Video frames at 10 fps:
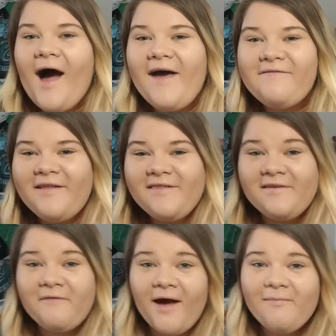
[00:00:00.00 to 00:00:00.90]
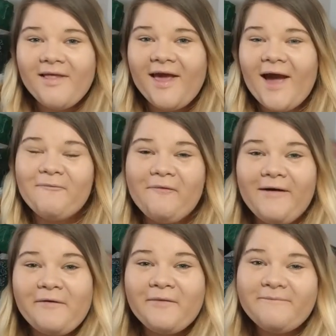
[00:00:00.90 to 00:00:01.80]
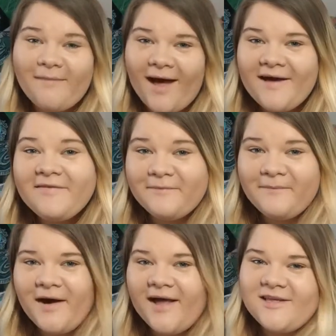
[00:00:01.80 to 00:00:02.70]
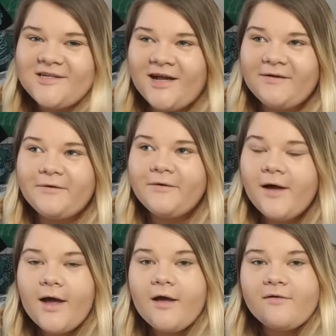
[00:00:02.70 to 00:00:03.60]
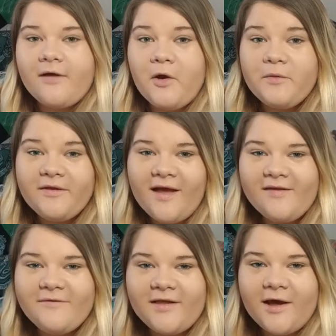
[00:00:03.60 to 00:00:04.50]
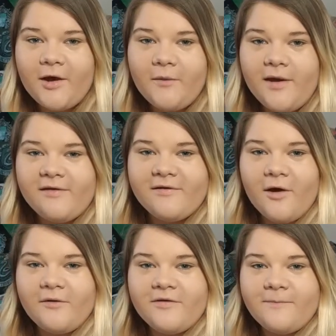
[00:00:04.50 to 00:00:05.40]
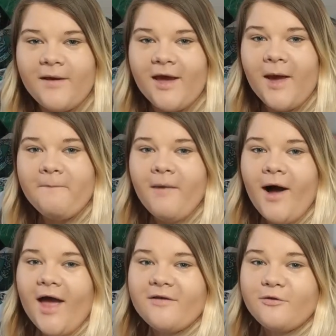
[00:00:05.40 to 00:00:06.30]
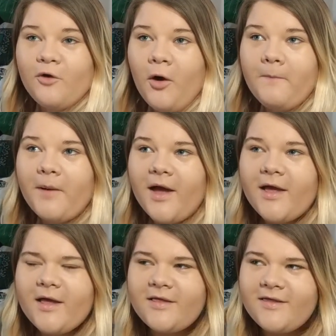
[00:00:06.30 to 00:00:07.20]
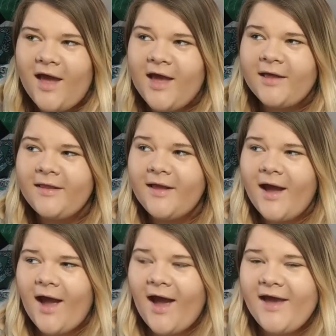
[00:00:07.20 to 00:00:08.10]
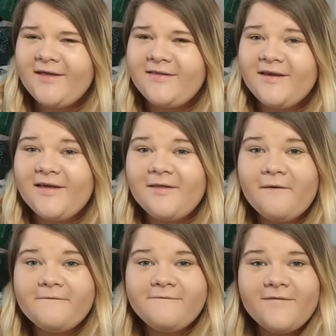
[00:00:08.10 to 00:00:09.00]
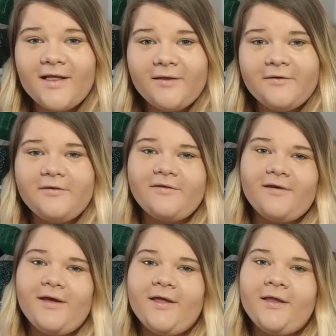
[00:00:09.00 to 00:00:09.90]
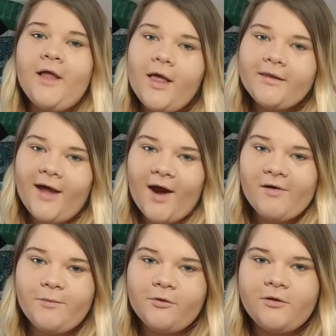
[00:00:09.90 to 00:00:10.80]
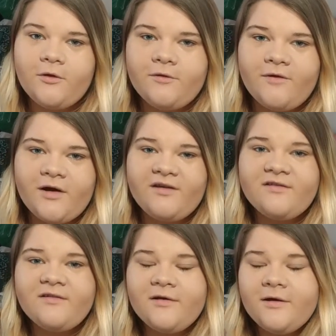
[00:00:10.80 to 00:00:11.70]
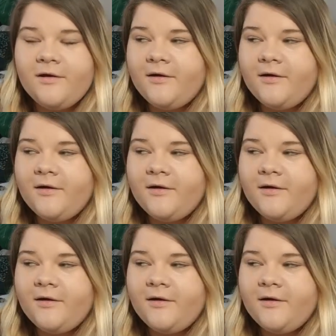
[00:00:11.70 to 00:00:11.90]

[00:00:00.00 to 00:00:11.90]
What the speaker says: Hi fantasy family and welcome back to my channel. So today's video is going to be my top 10 hated villains in the Harry Potter universe.